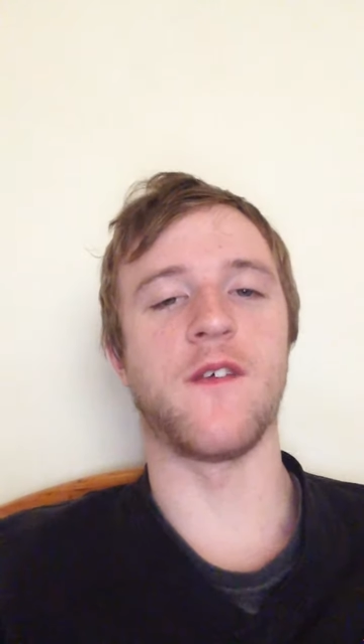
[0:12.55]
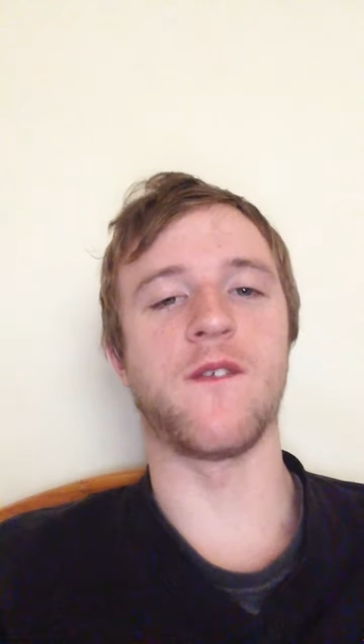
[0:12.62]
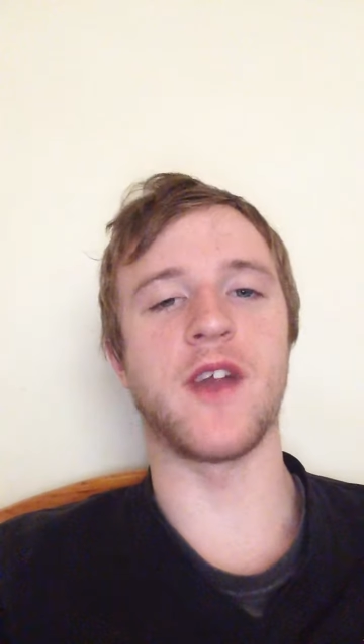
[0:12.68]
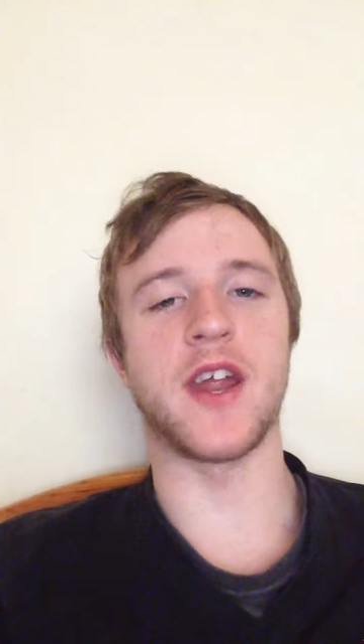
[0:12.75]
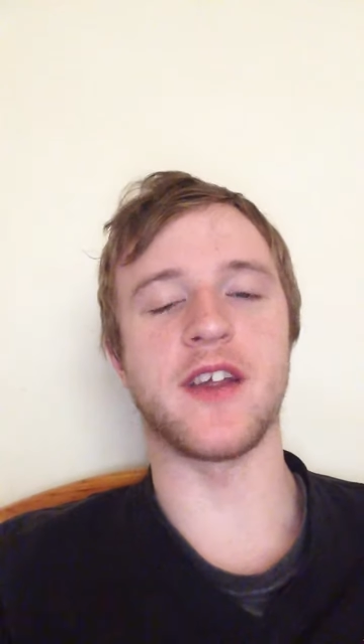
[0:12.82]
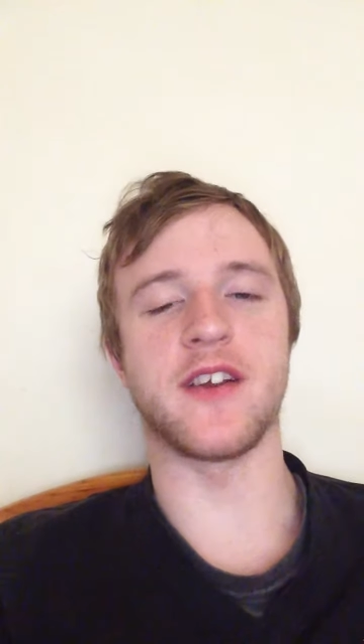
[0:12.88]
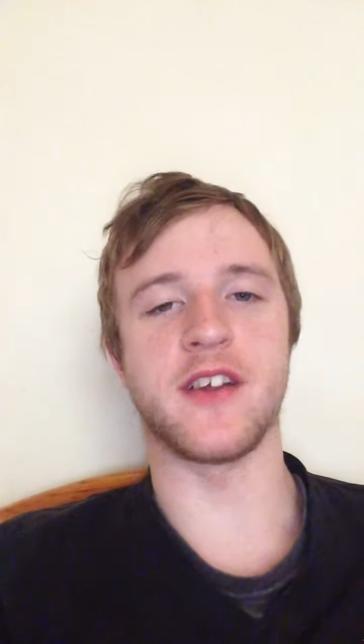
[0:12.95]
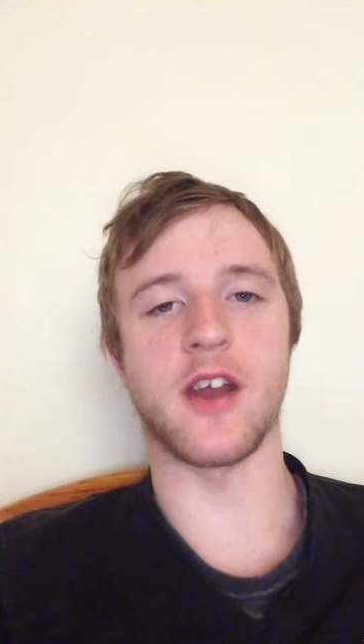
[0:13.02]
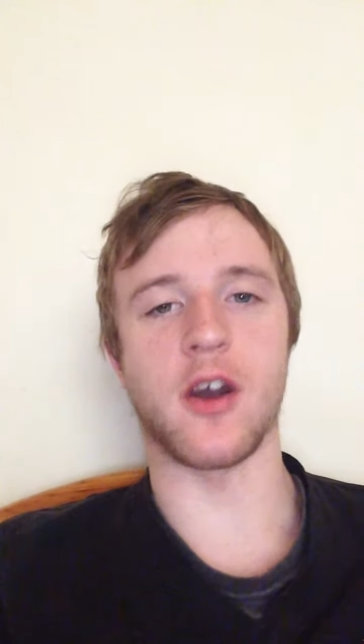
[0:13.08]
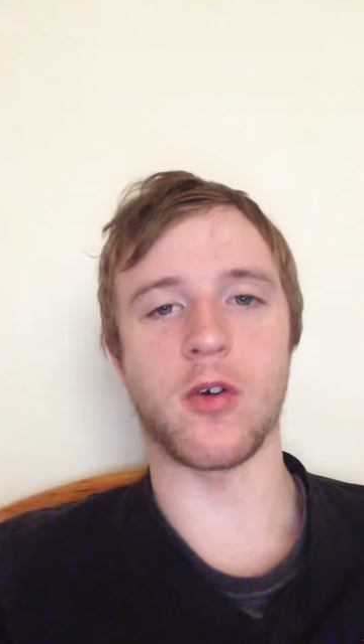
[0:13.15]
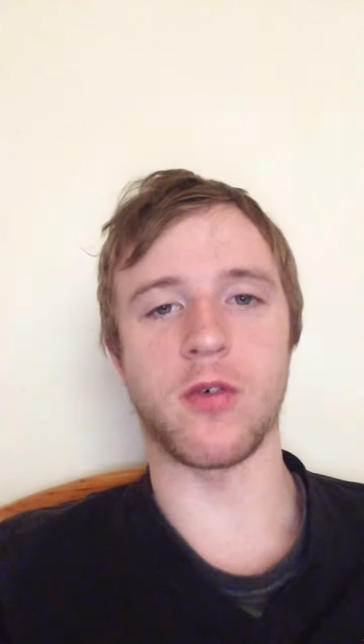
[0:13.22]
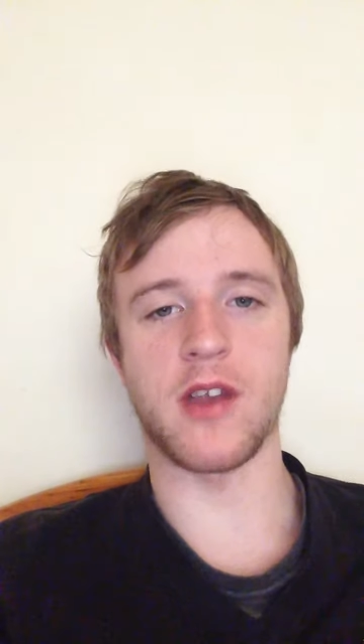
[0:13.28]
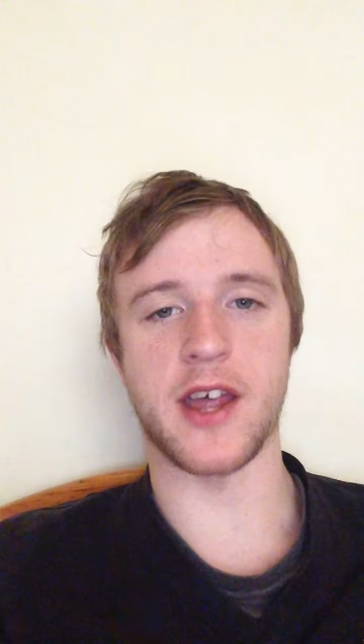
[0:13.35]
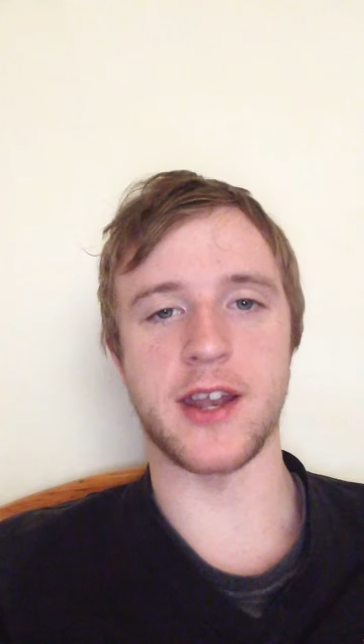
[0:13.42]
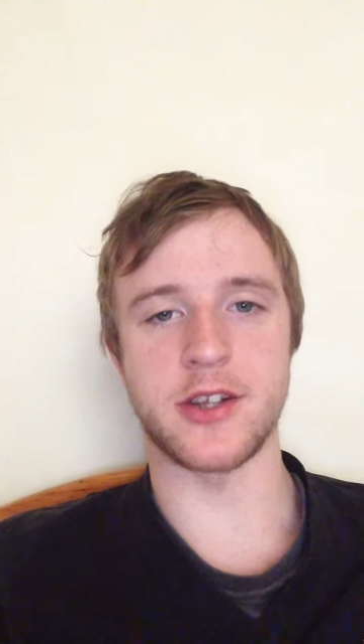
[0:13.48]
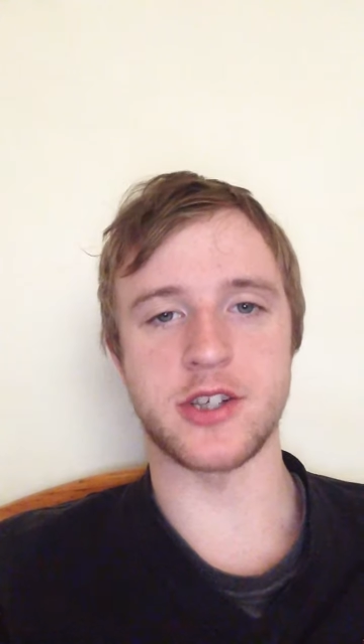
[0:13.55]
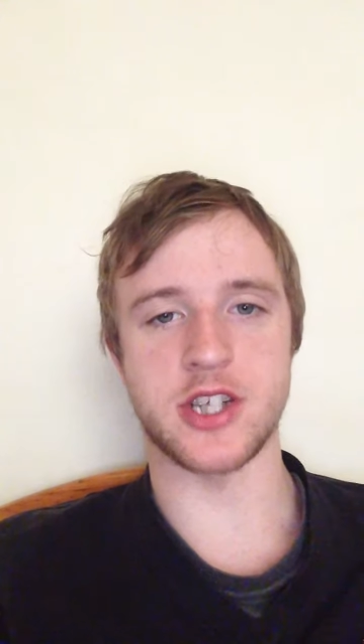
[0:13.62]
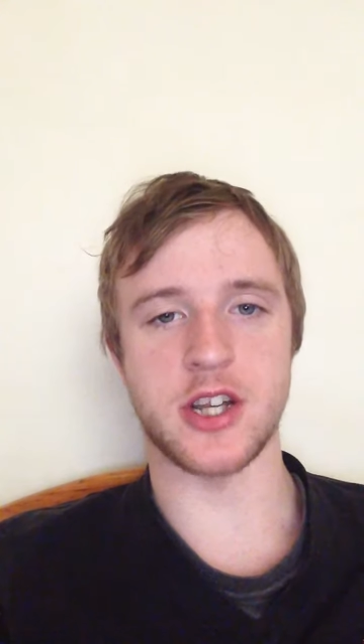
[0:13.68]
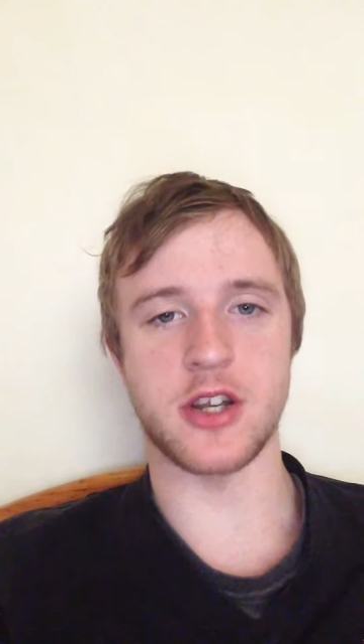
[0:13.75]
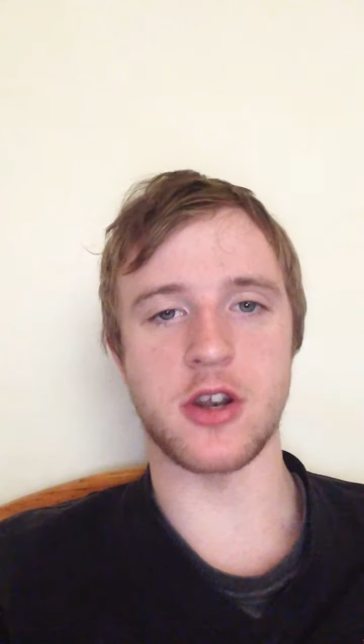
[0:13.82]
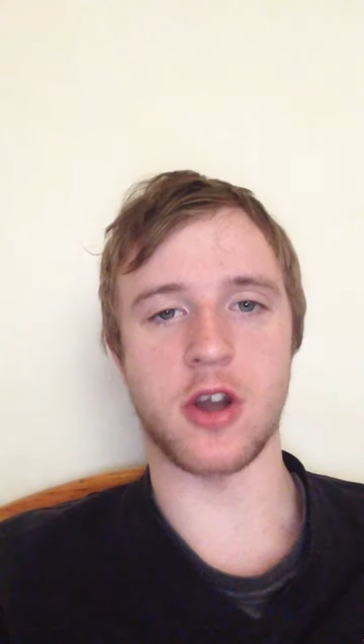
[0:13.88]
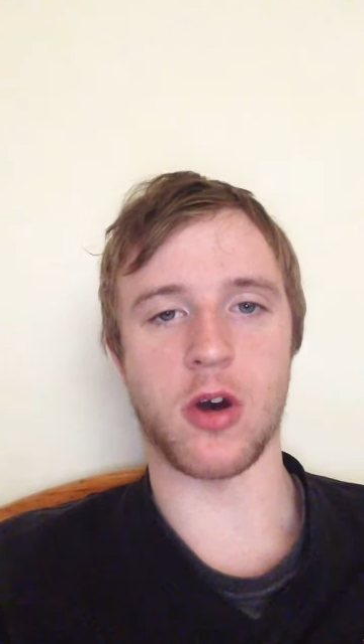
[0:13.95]
refueling
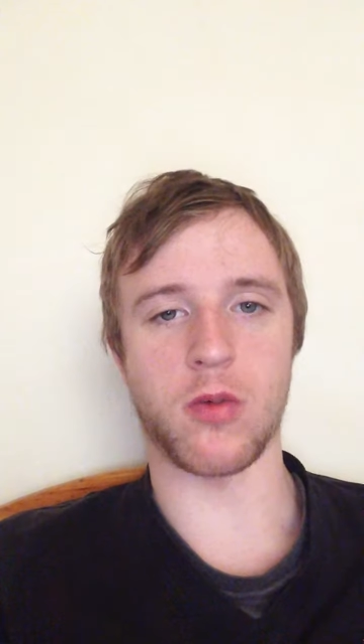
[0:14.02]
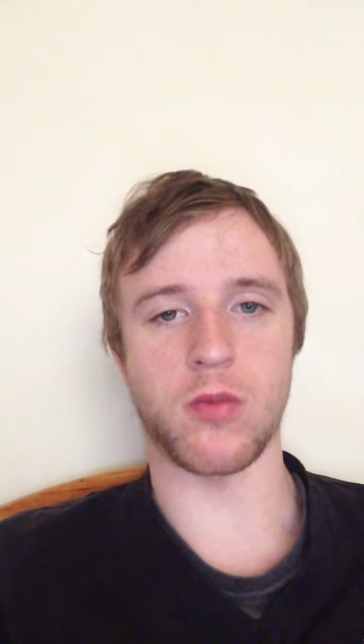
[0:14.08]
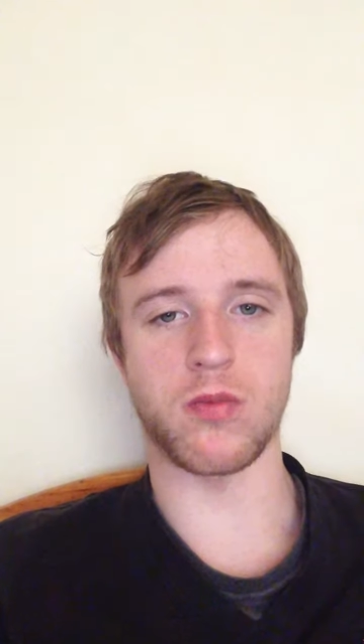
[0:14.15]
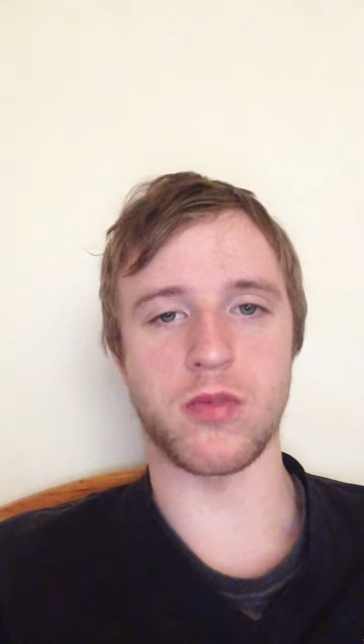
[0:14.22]
should not